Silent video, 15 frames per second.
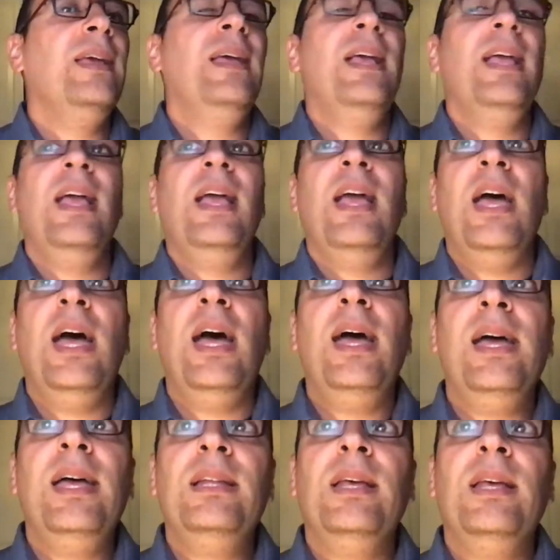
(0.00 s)
Mm-hmm.
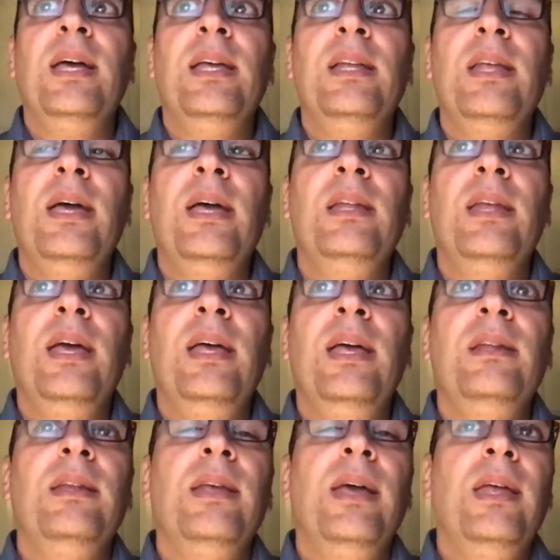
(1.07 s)
And and and
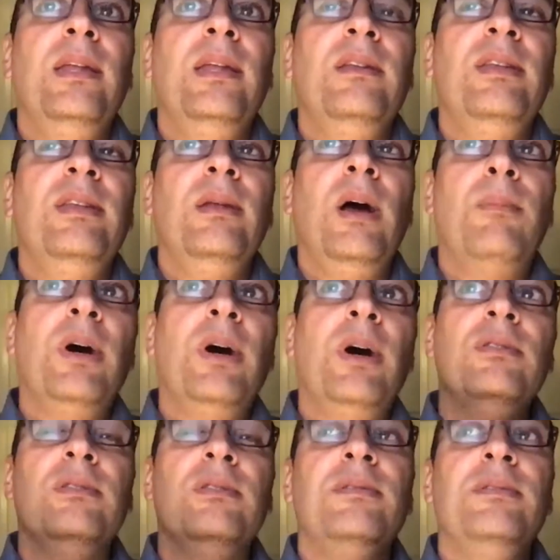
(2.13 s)
and and
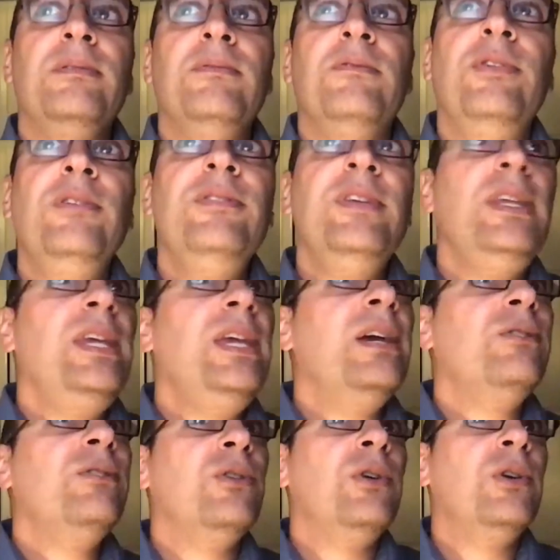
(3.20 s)
about fifteen
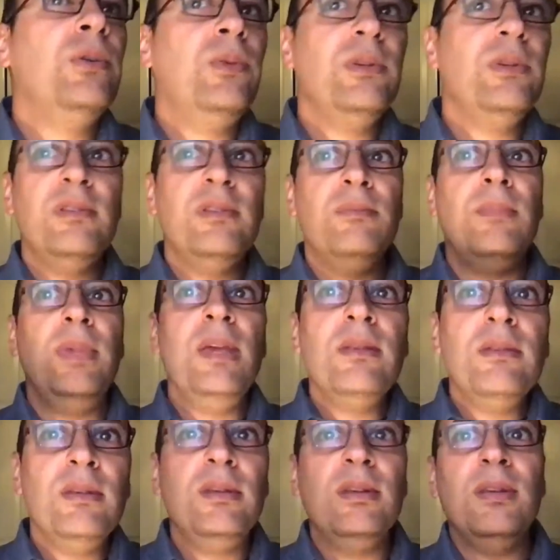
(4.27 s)
years ago there was this
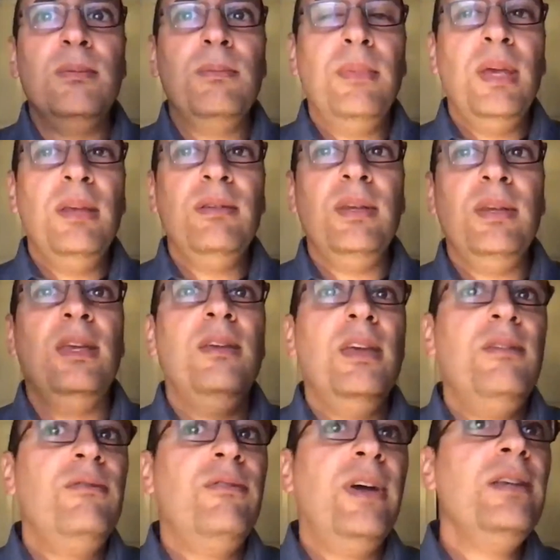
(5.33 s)
amazing amazing
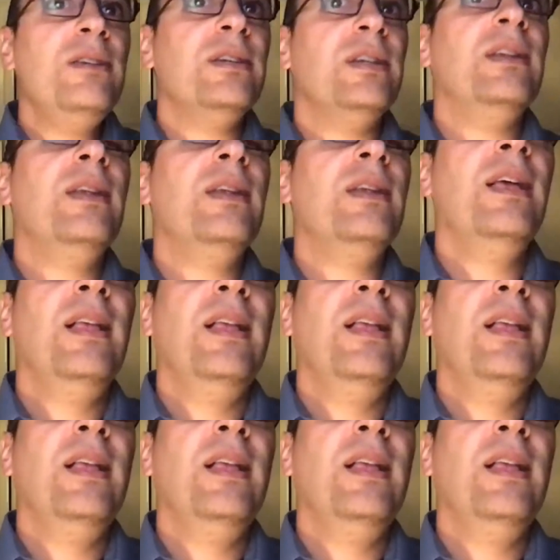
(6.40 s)
invention